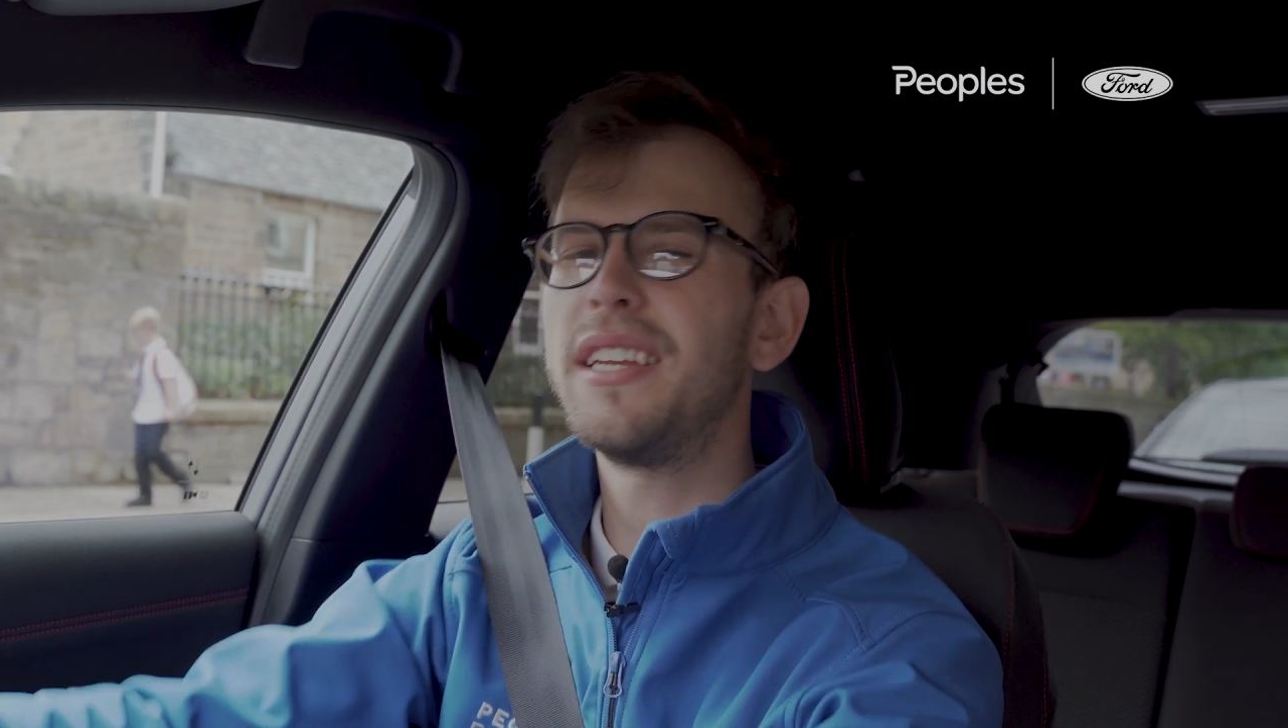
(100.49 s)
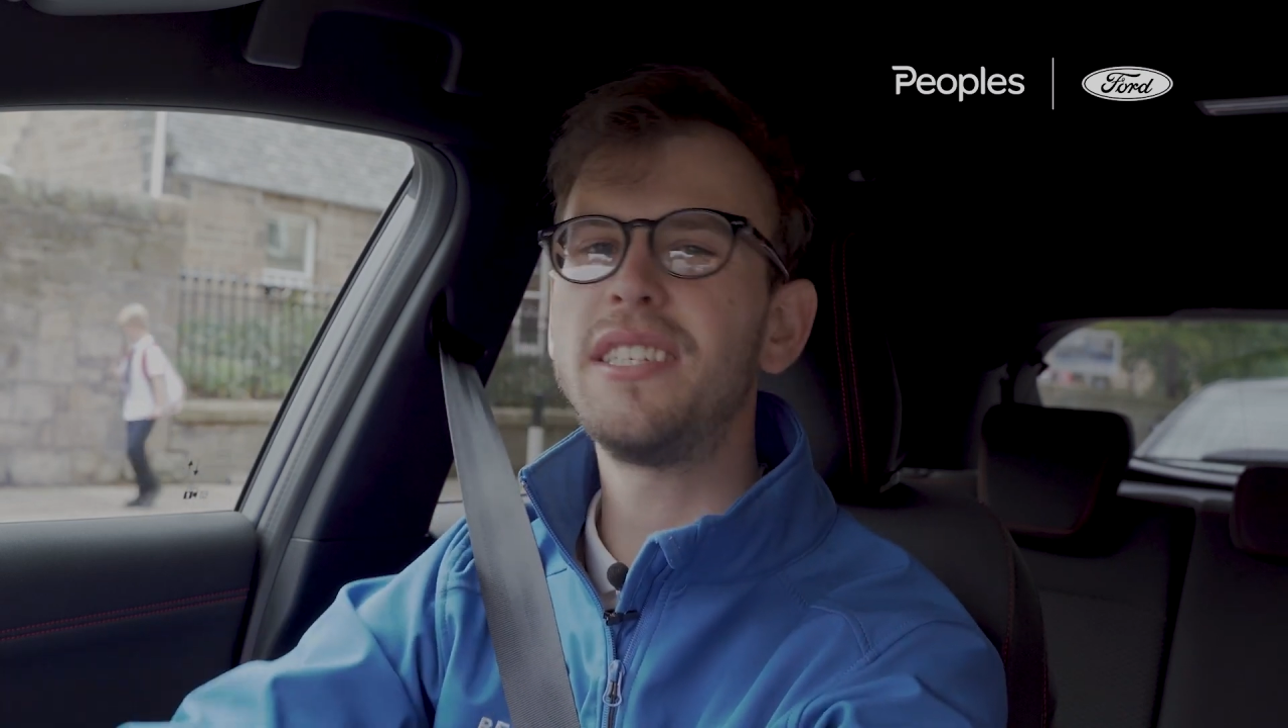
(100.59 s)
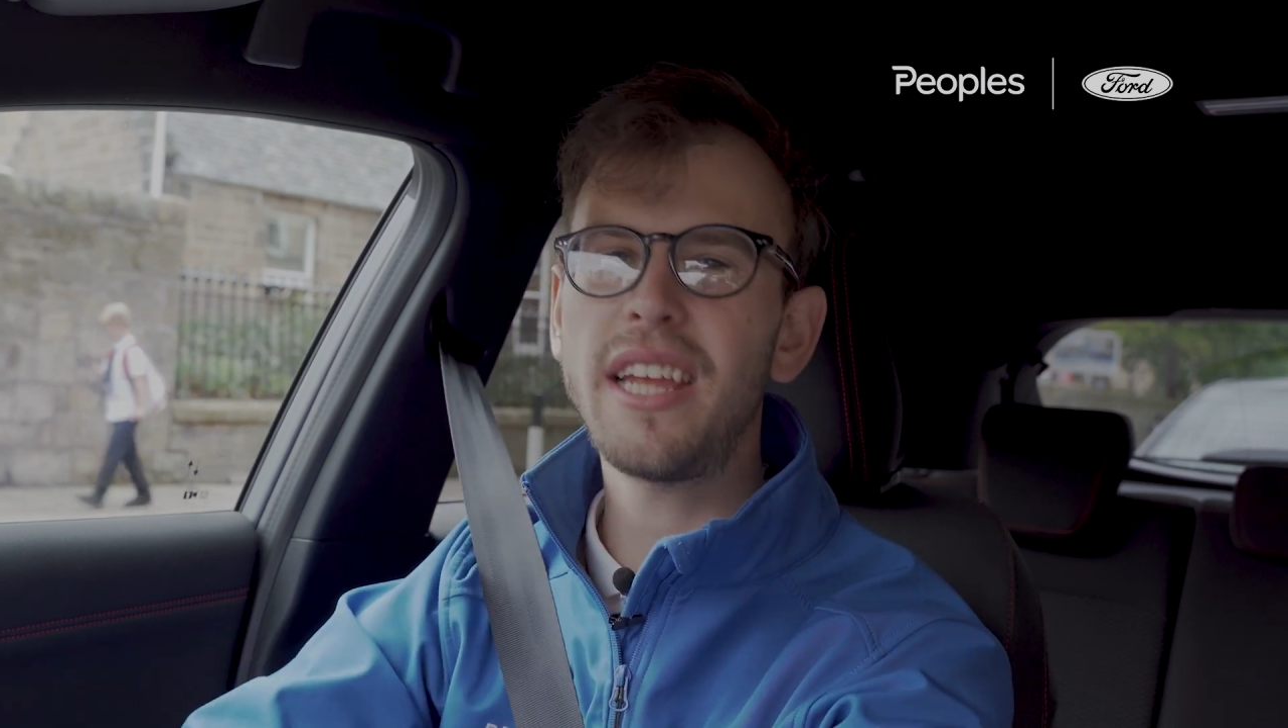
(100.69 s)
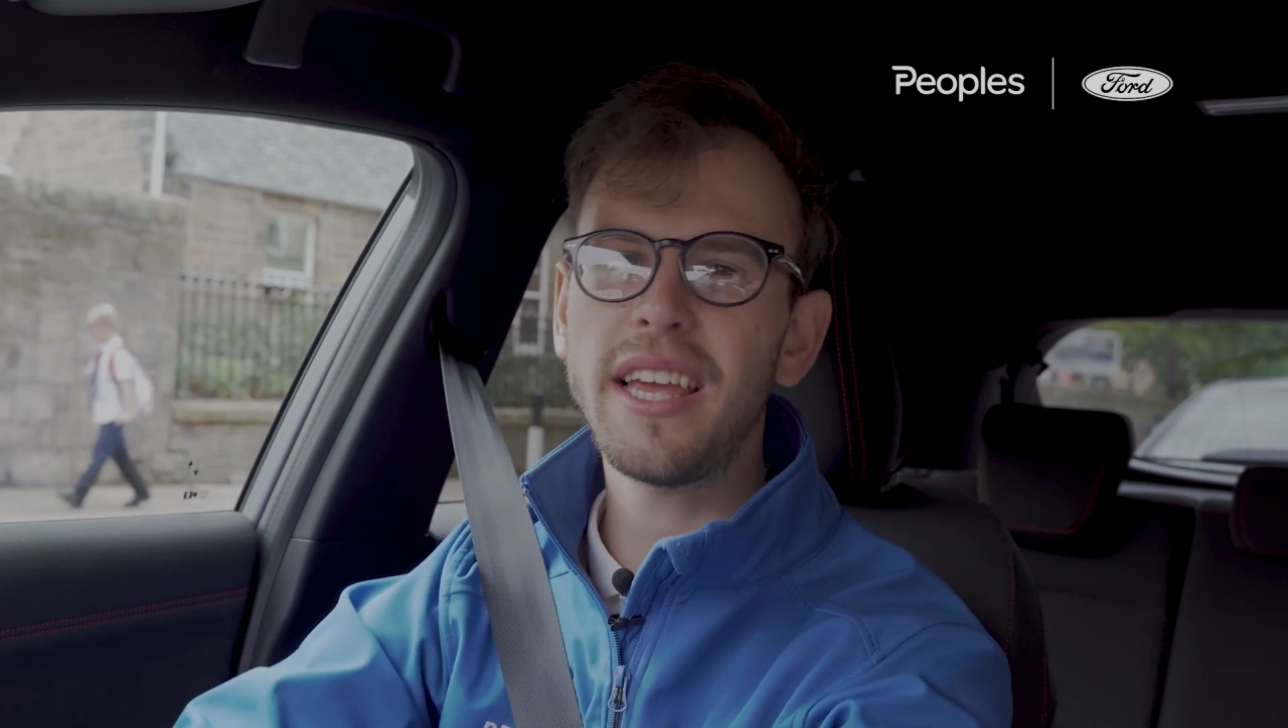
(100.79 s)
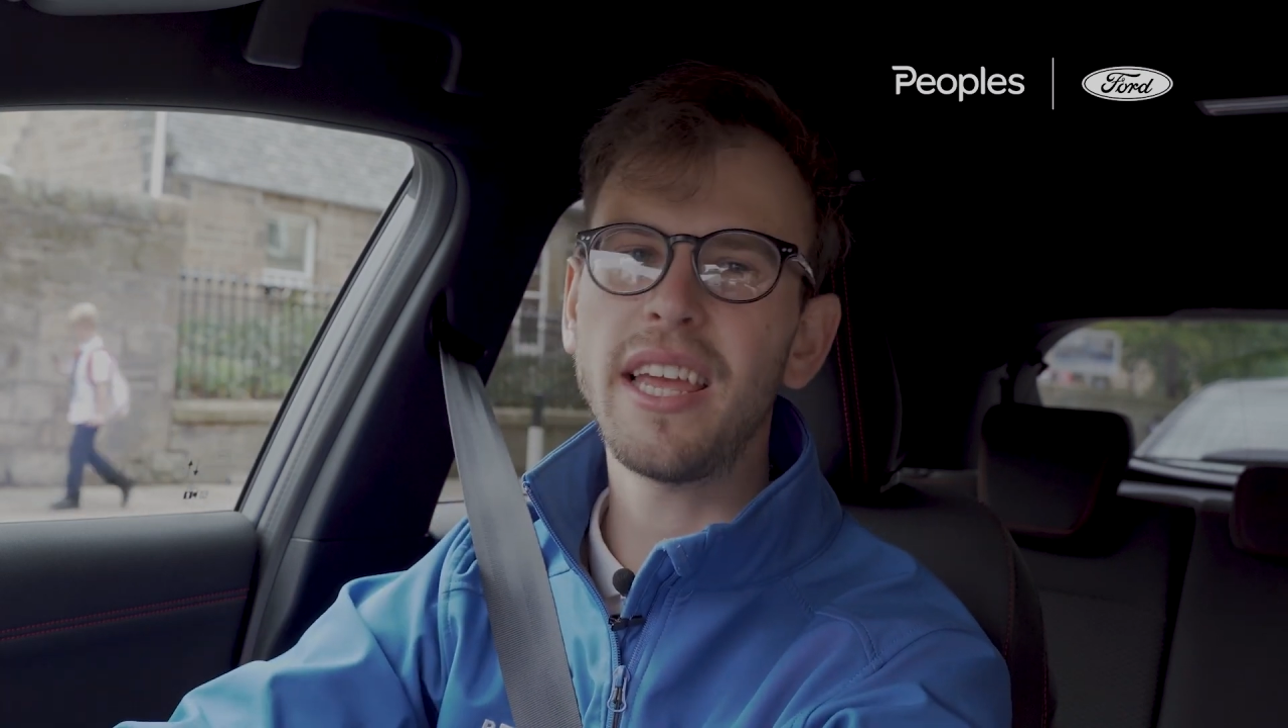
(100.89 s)
in a
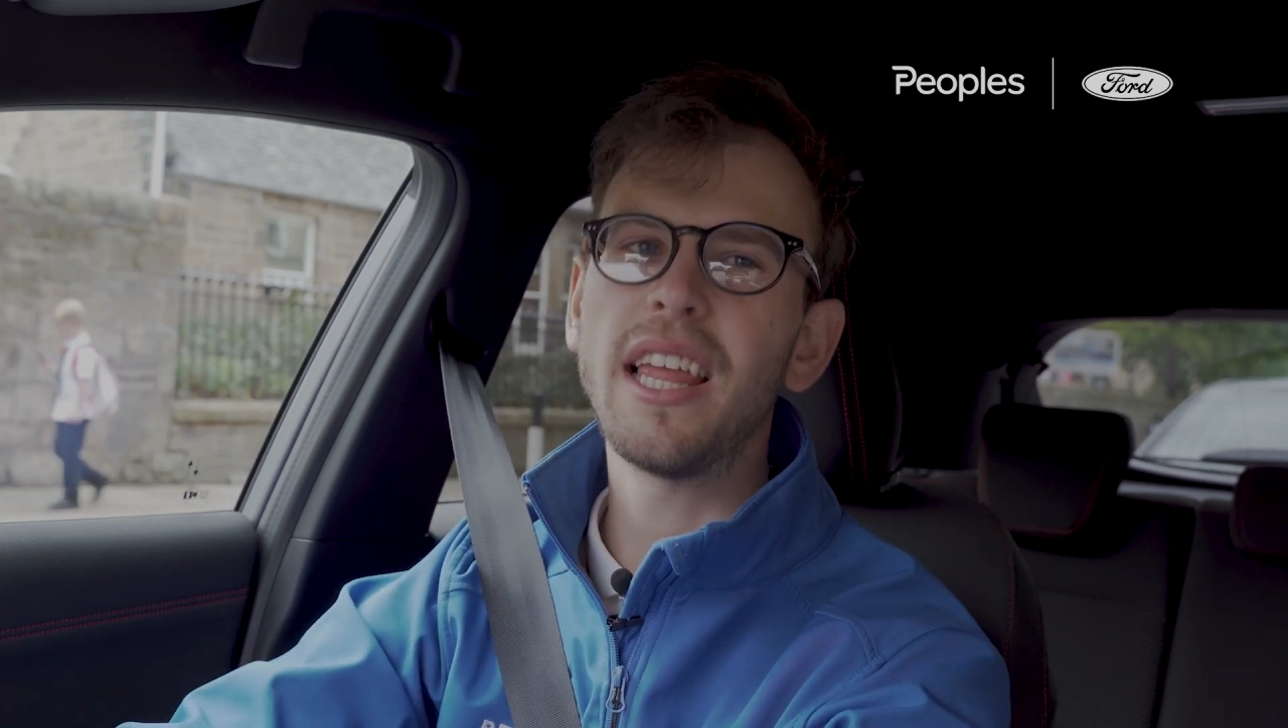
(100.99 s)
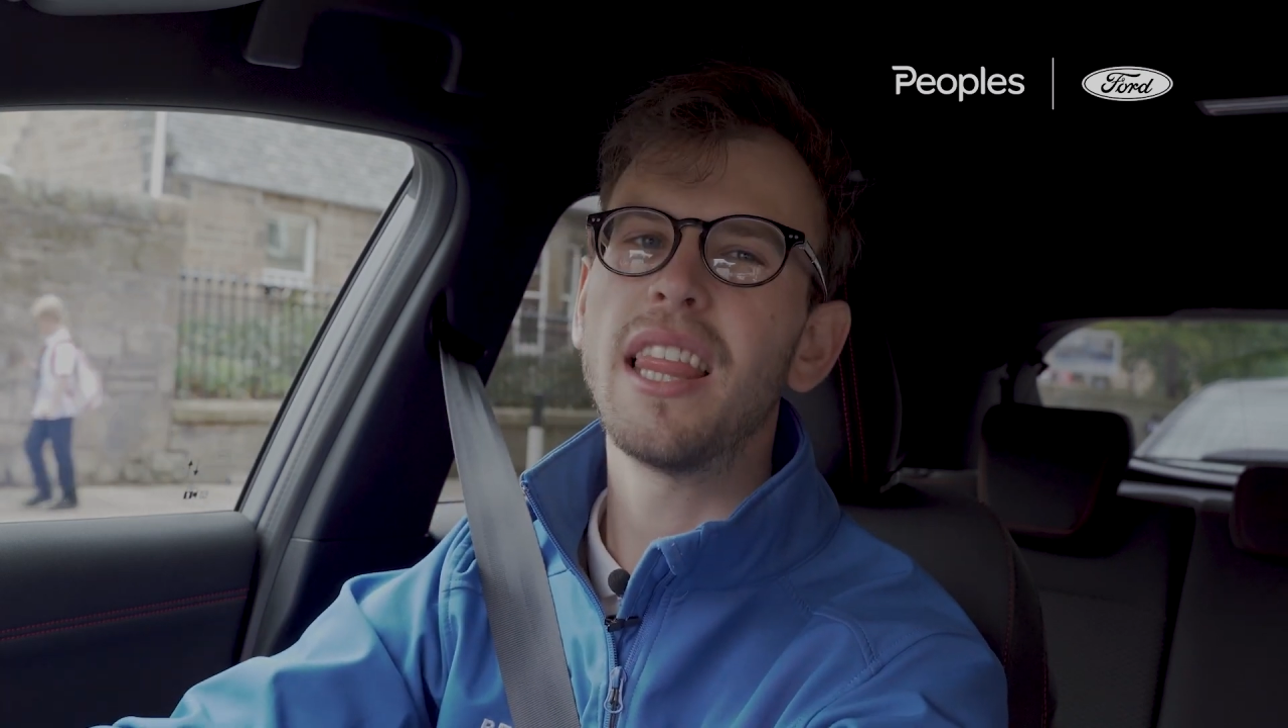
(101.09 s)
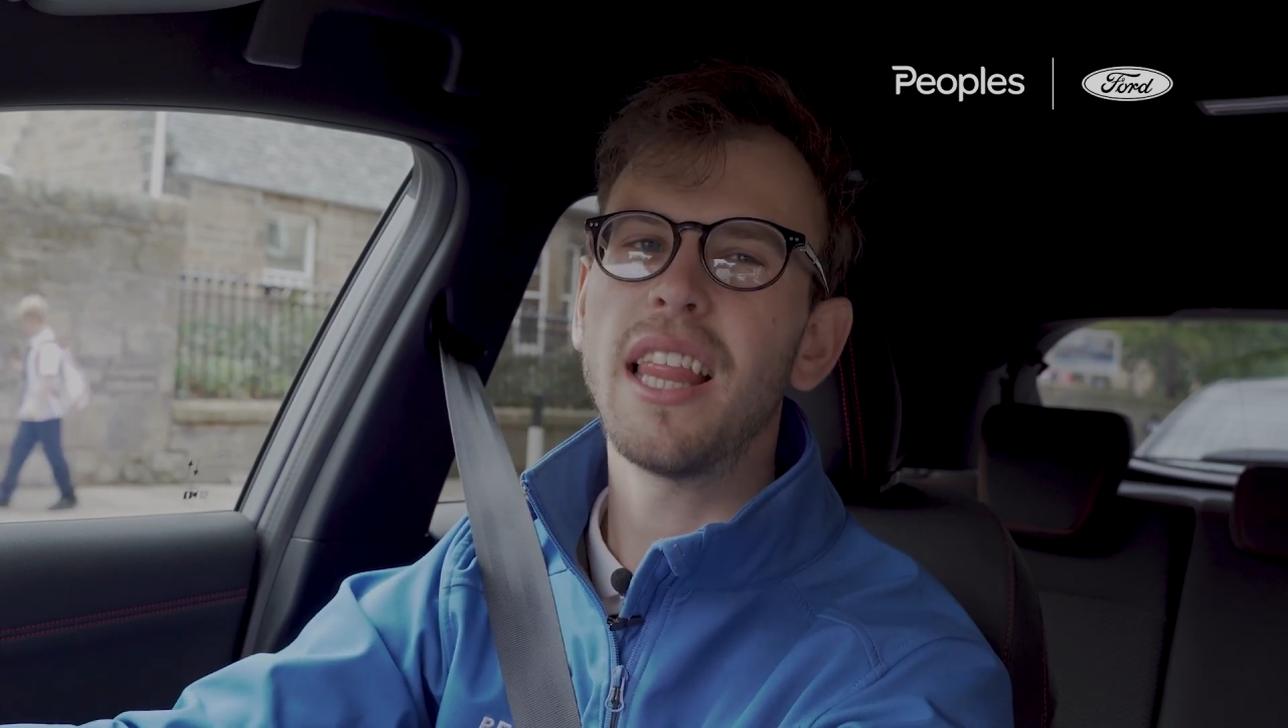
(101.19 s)
city